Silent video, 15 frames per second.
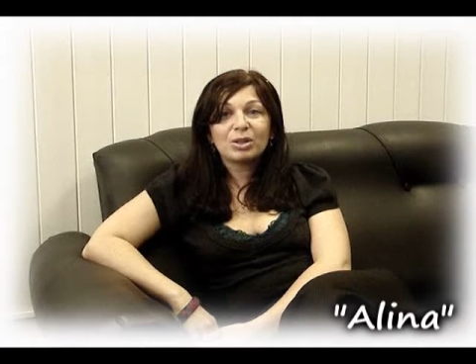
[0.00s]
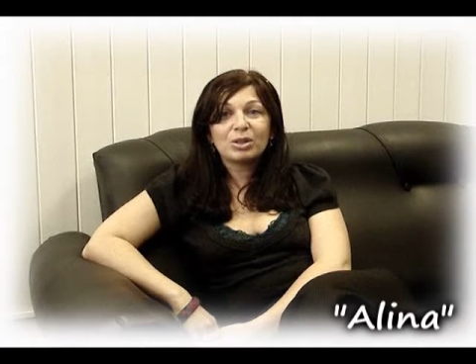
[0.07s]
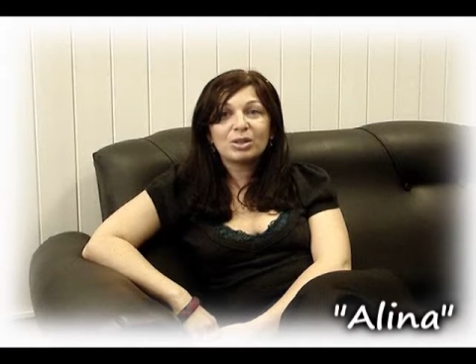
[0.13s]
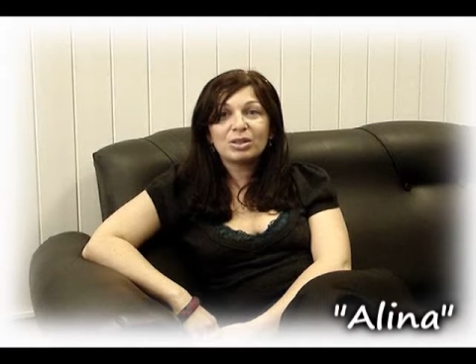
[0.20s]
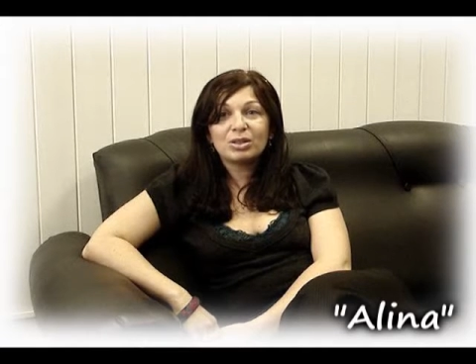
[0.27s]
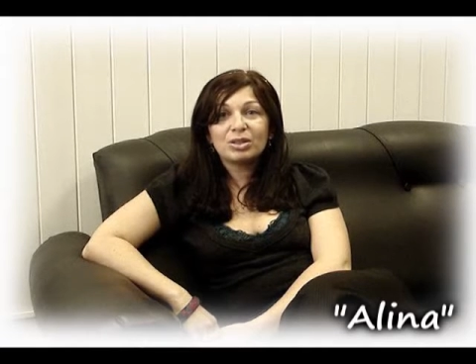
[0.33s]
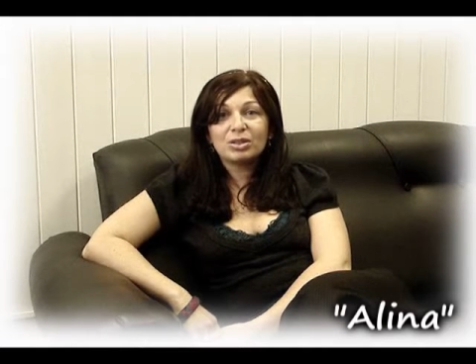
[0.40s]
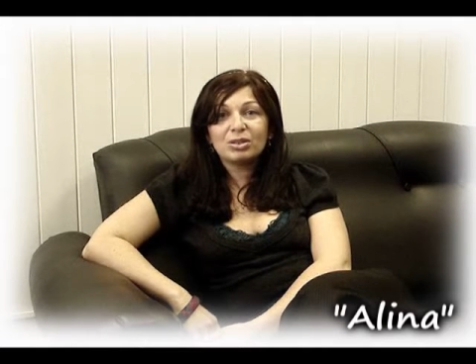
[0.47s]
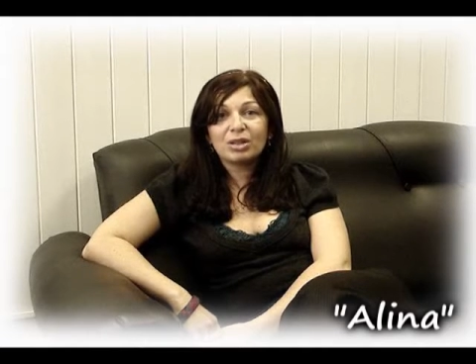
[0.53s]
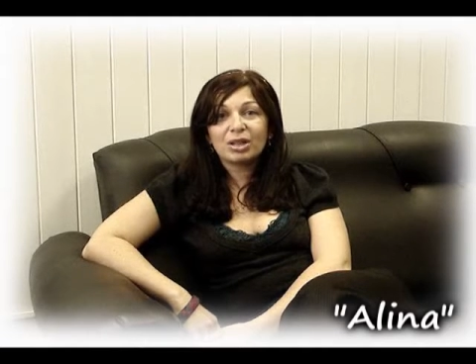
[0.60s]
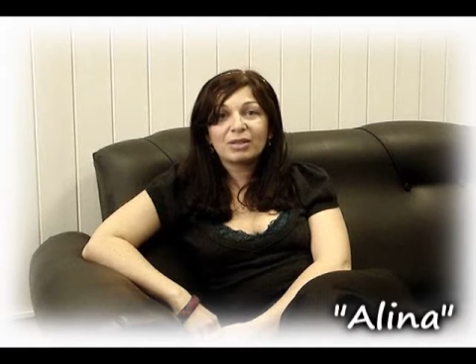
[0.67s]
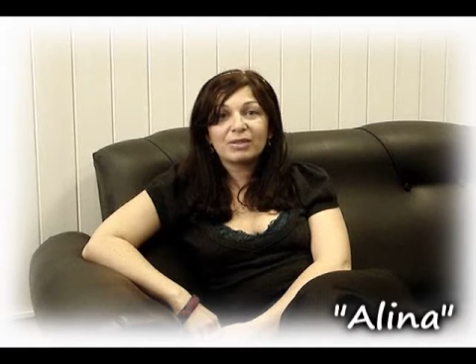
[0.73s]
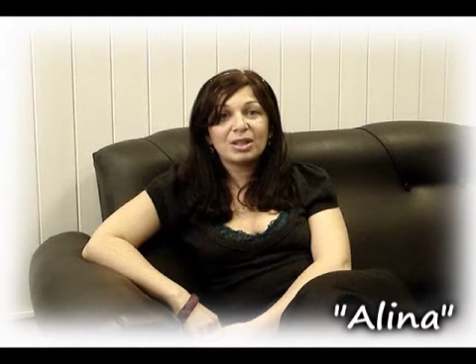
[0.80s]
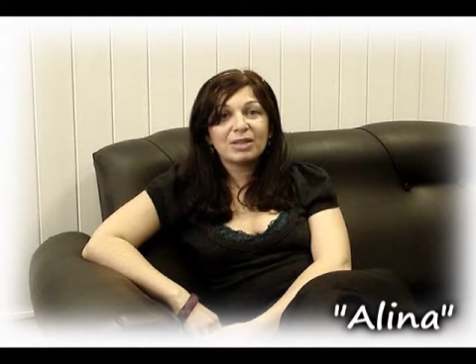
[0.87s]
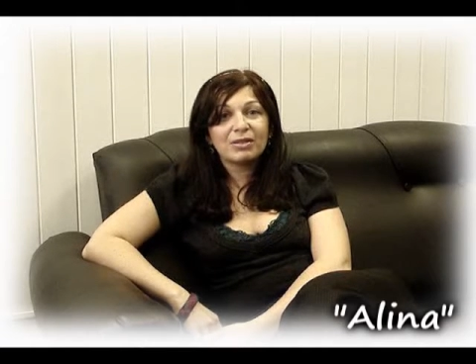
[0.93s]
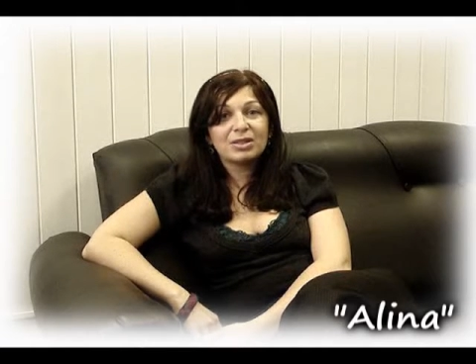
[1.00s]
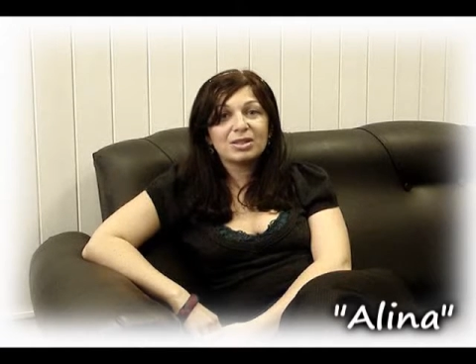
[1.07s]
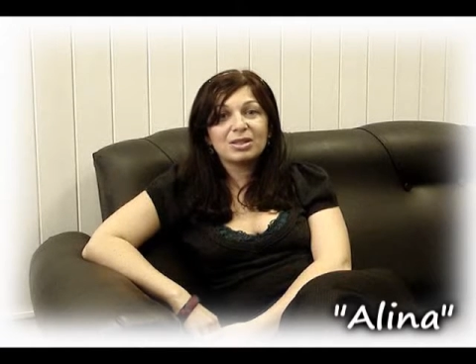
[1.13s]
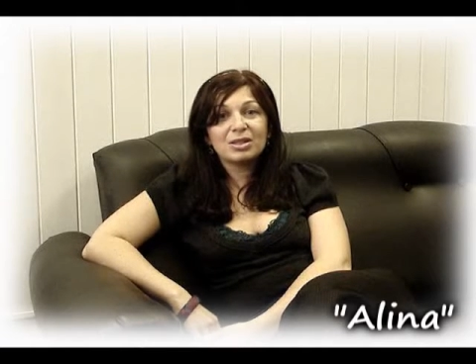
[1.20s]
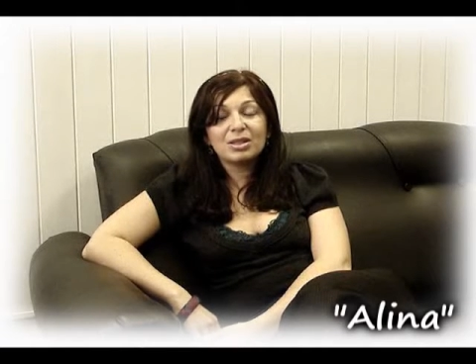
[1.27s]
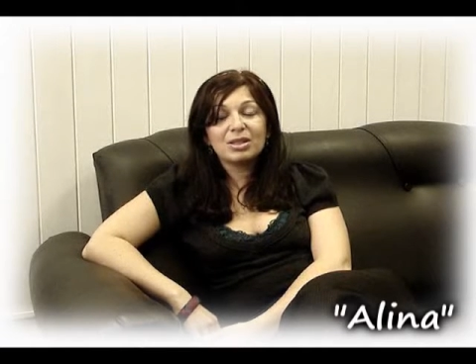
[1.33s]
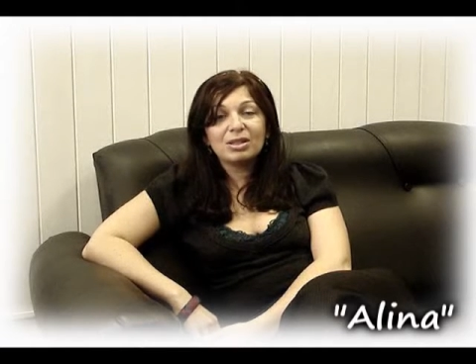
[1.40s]
heard you, I have never
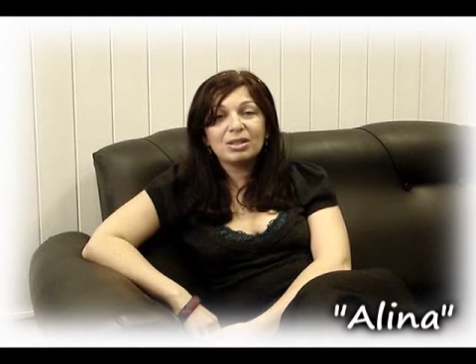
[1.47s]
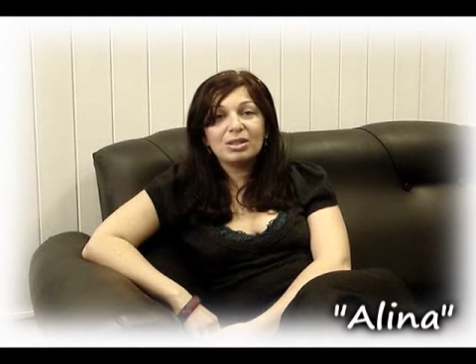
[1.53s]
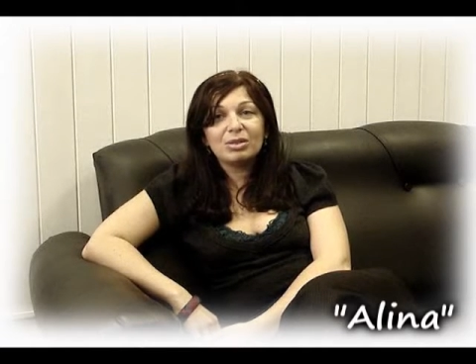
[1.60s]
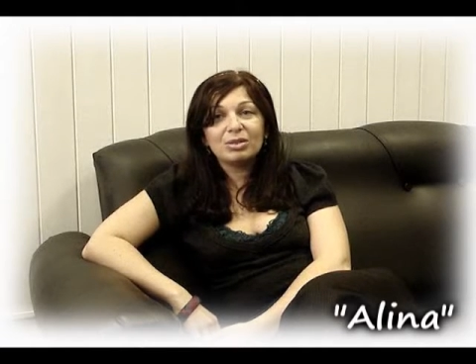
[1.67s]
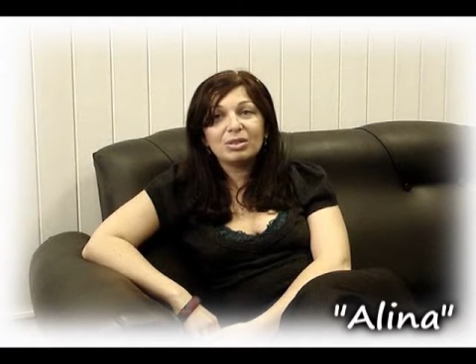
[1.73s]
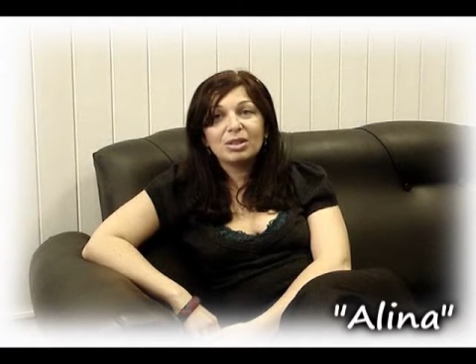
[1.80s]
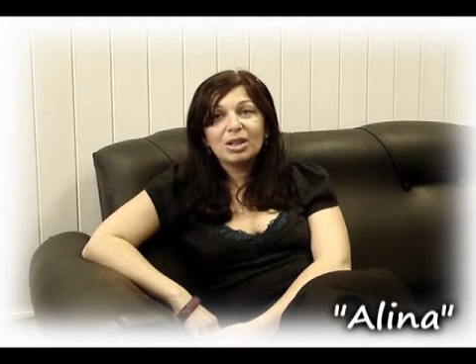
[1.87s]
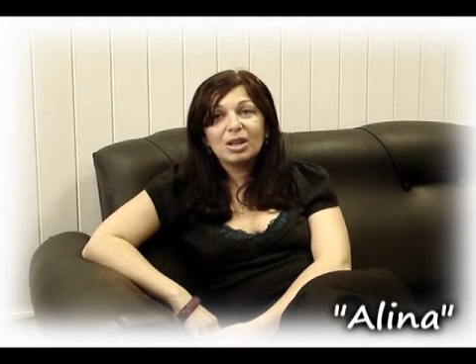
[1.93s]
seen you,